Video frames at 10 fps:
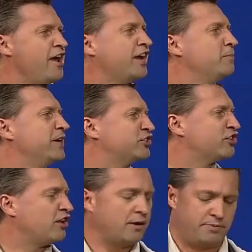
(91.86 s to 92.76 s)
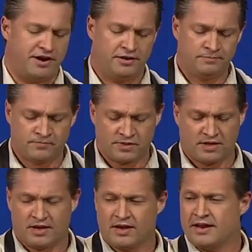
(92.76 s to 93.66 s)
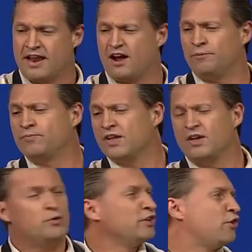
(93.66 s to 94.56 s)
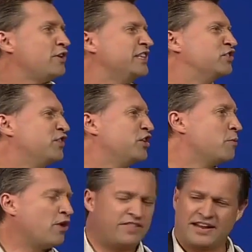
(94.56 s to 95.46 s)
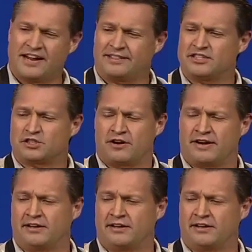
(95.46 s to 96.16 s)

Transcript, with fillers: can mix this all up here. Now, really don't need this video anymore. I think I got this part